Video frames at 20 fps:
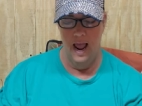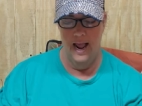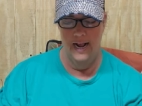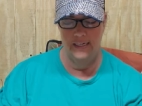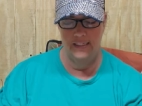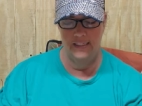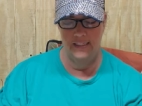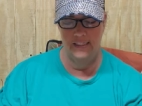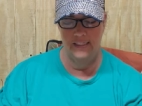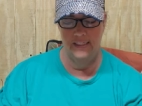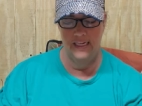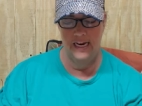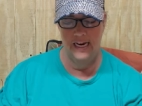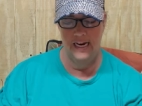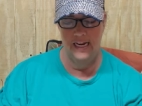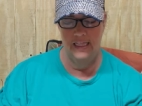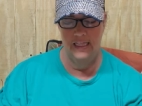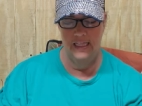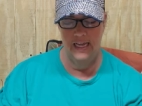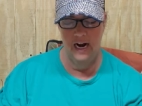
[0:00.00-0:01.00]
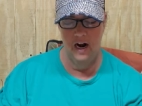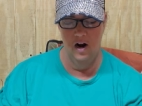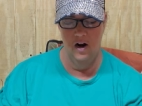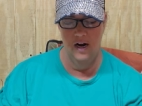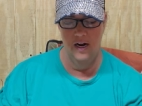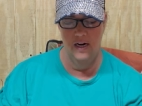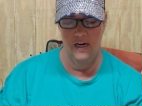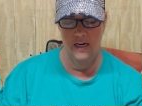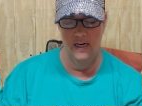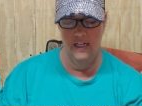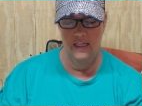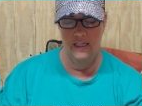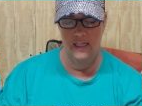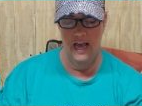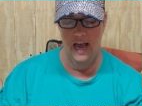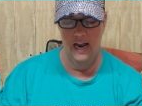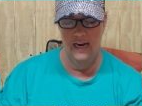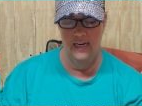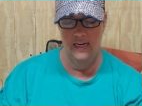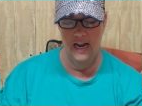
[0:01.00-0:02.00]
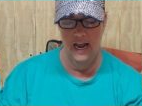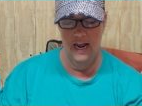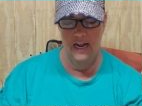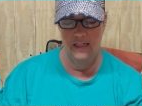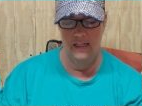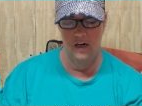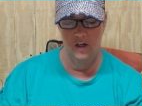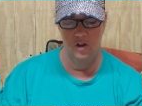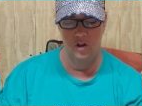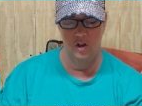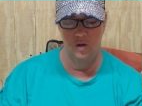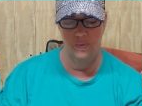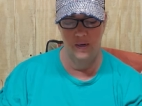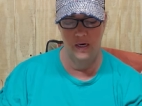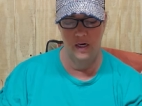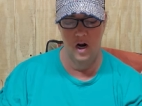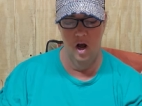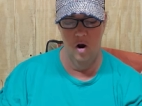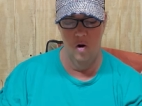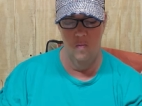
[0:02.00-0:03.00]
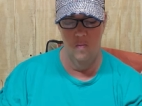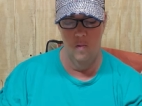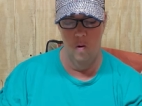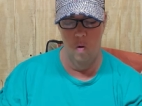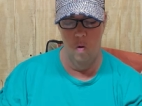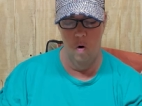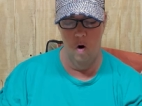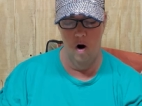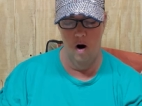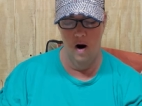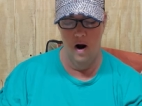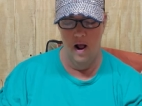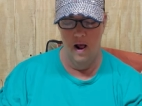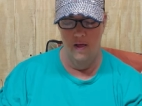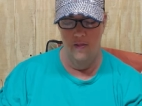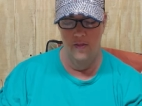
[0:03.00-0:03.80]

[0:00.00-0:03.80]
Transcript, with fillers: and seed therein, and in that day there shall be no more